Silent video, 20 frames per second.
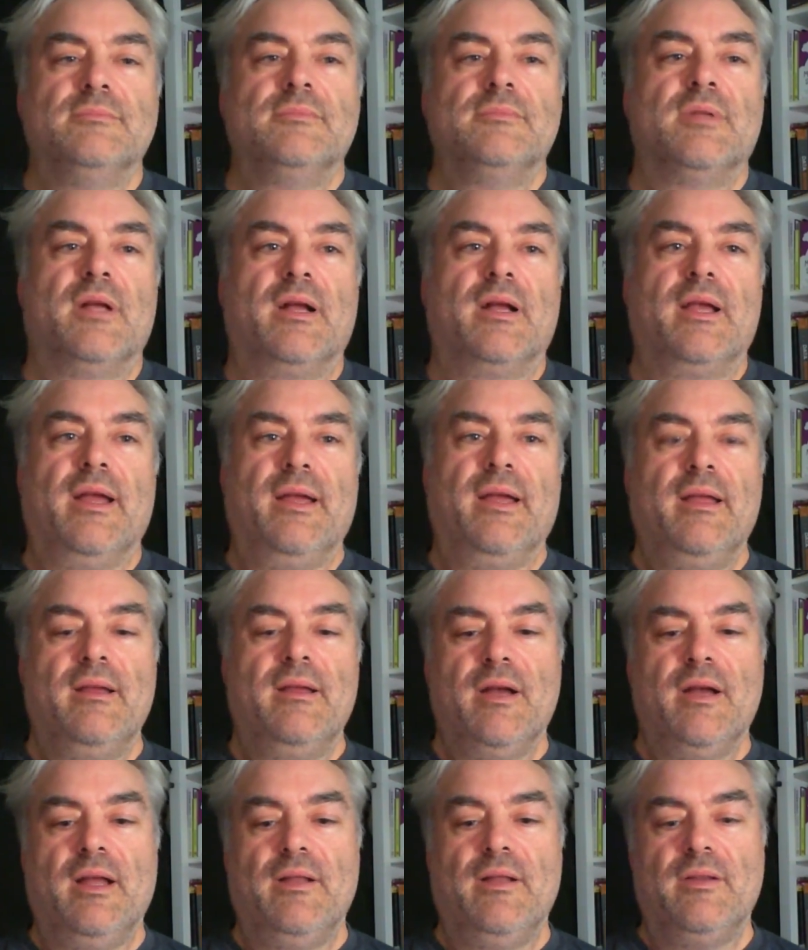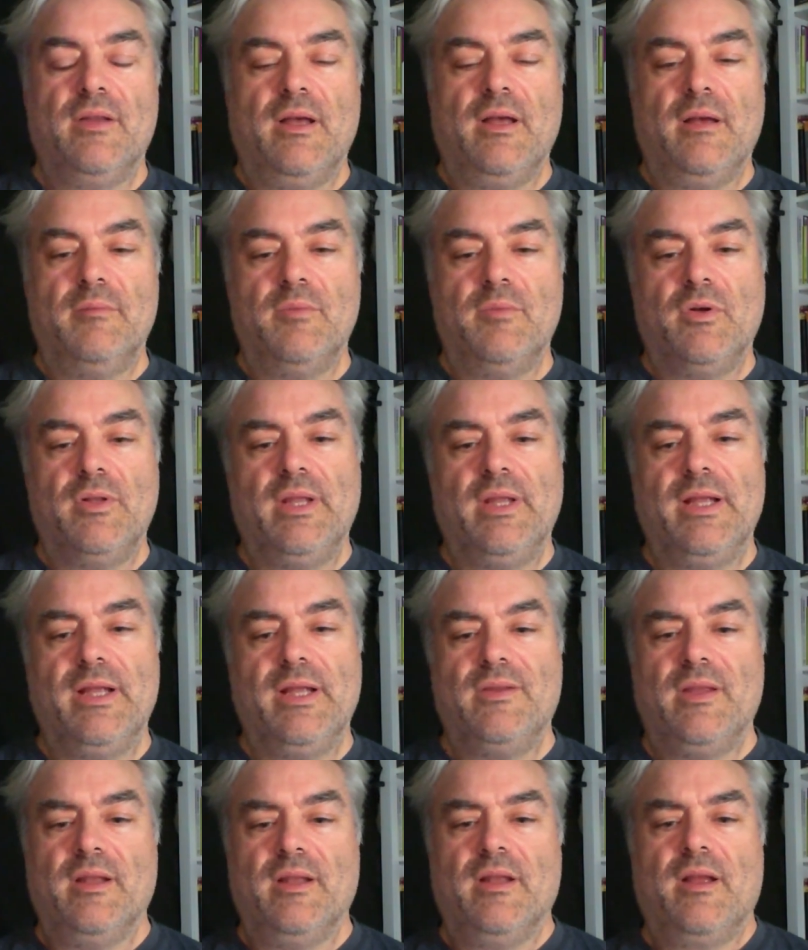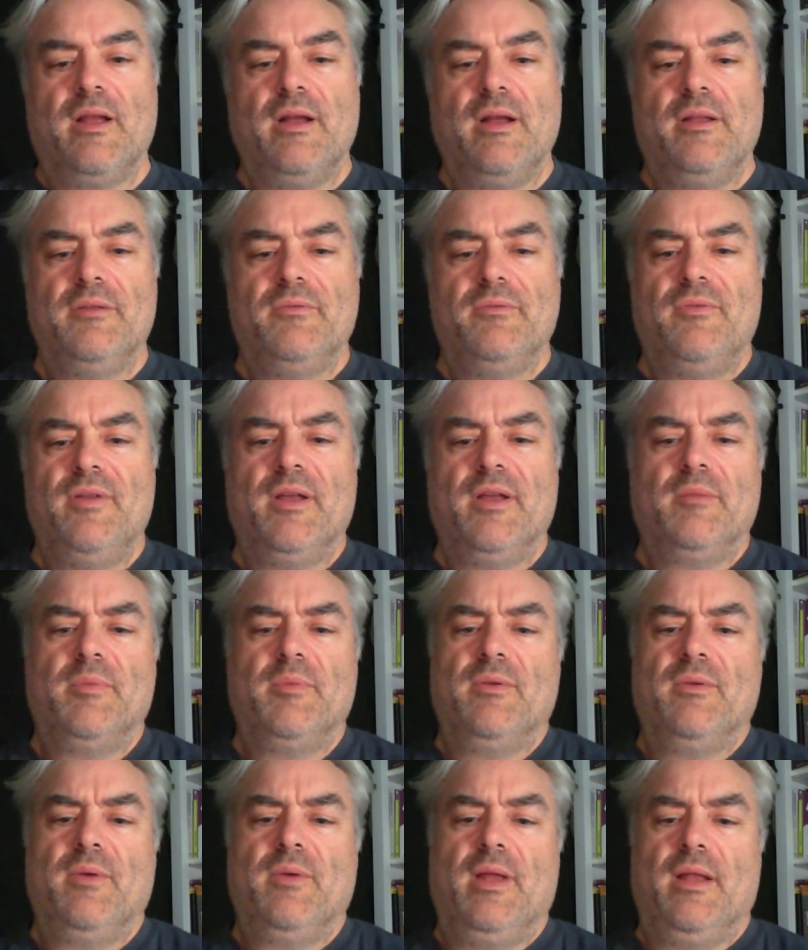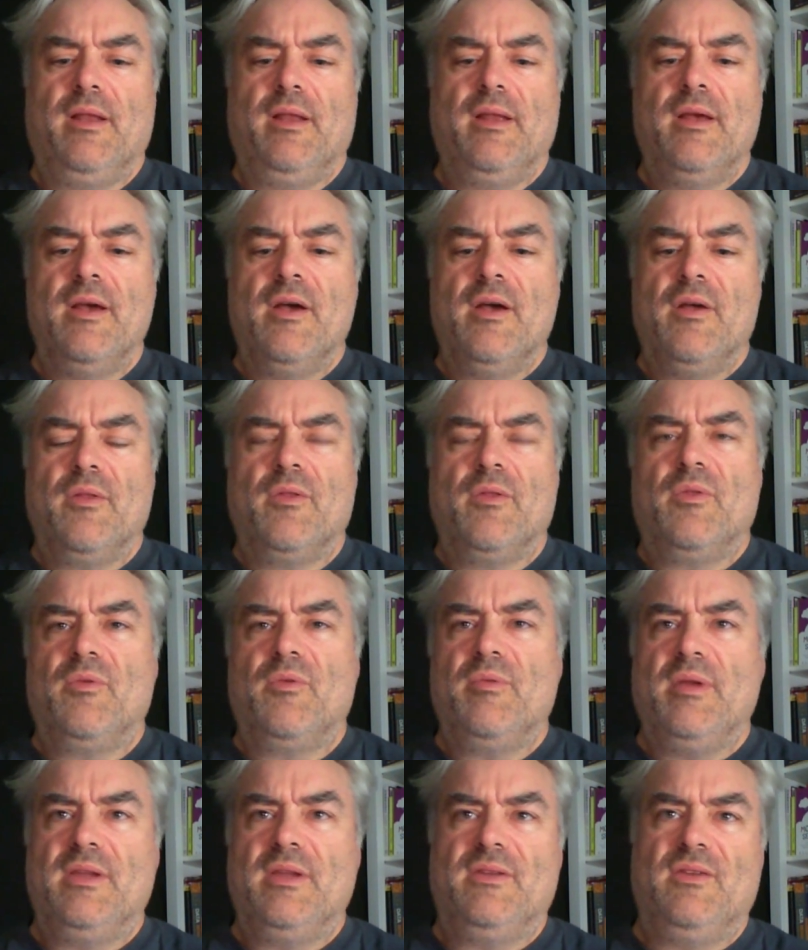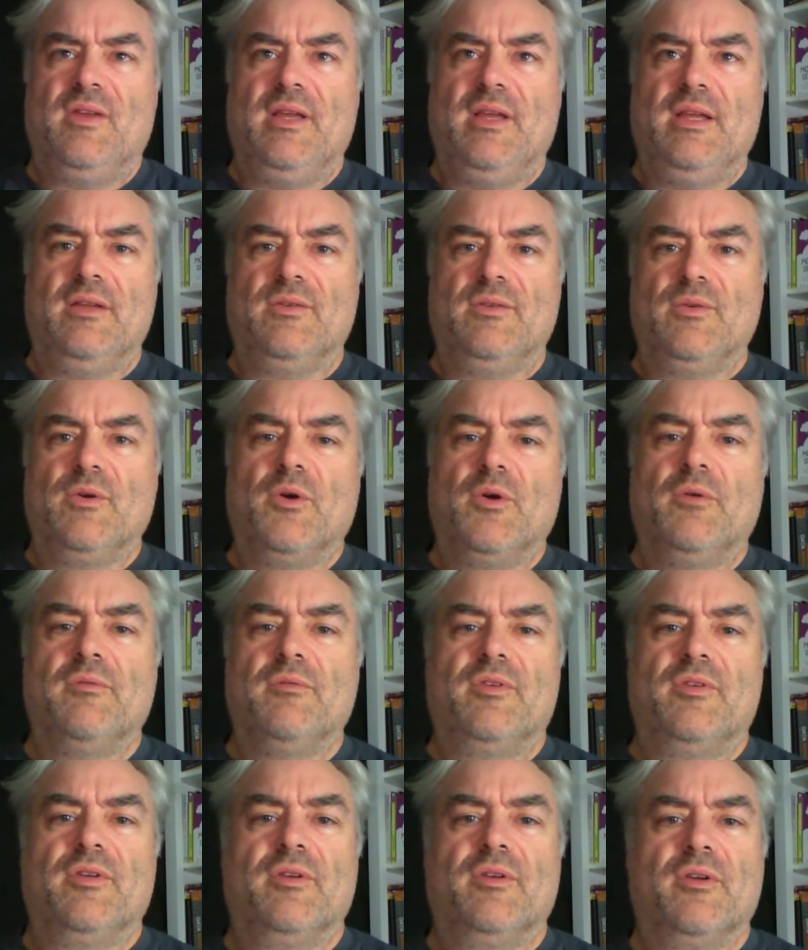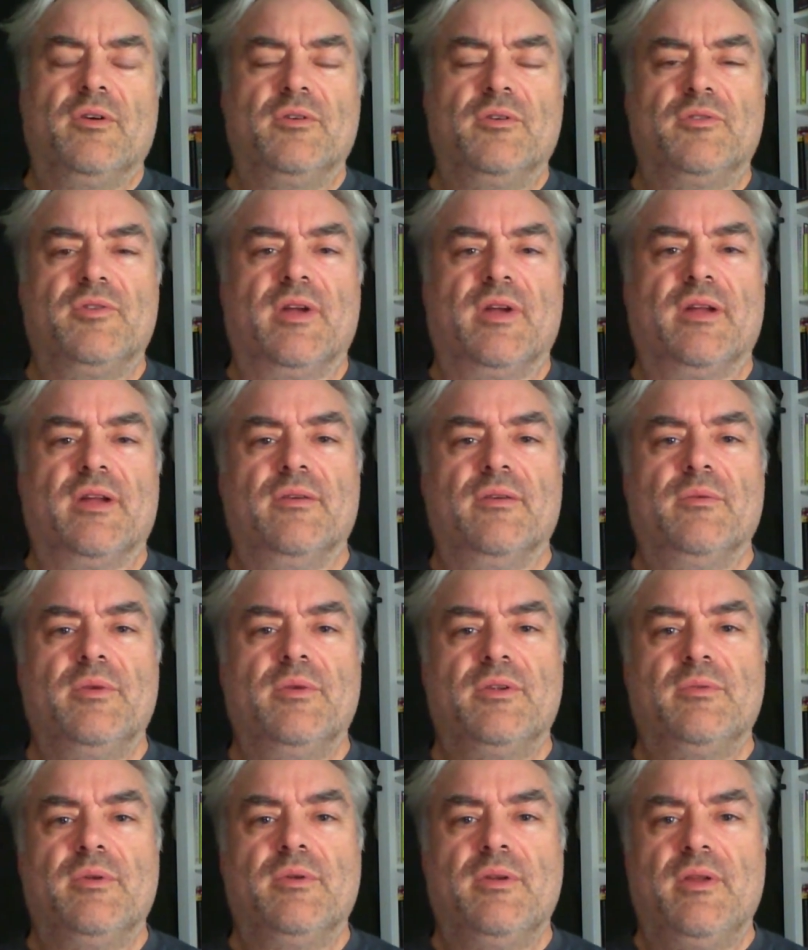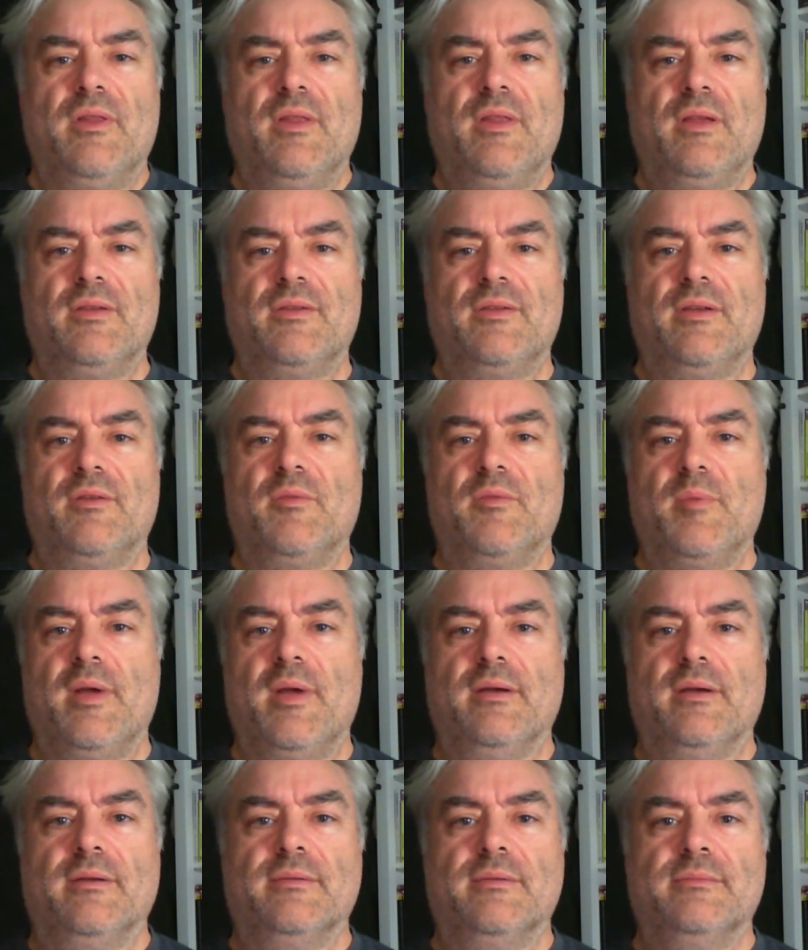Okay. And on LinkedIn, I kind of flick between the 3 C's or Confident Contractor. Which one do you think sounds better?